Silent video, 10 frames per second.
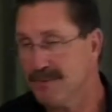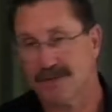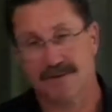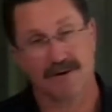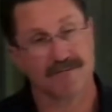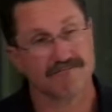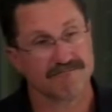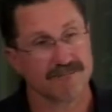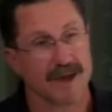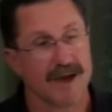So
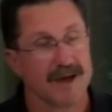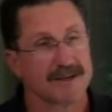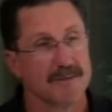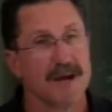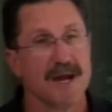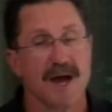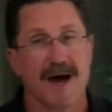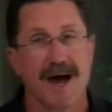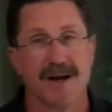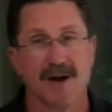to me,
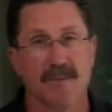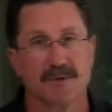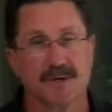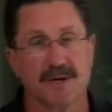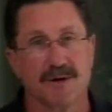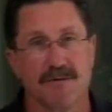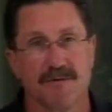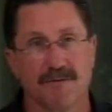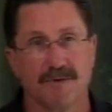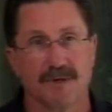I had an opportunity to go
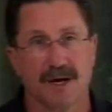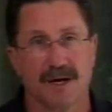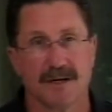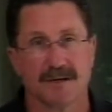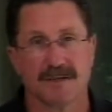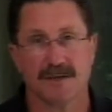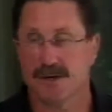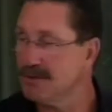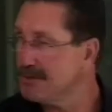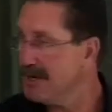uh, to
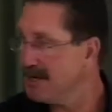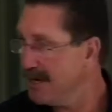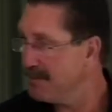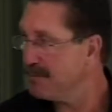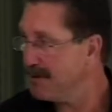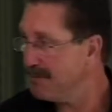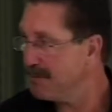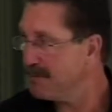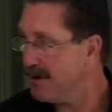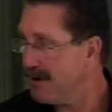UCLA to play
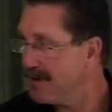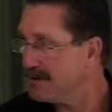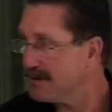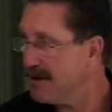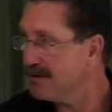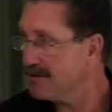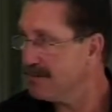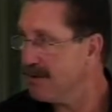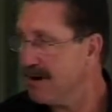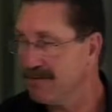football. I had a scholarship oh.
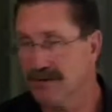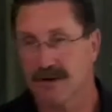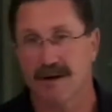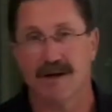offer there.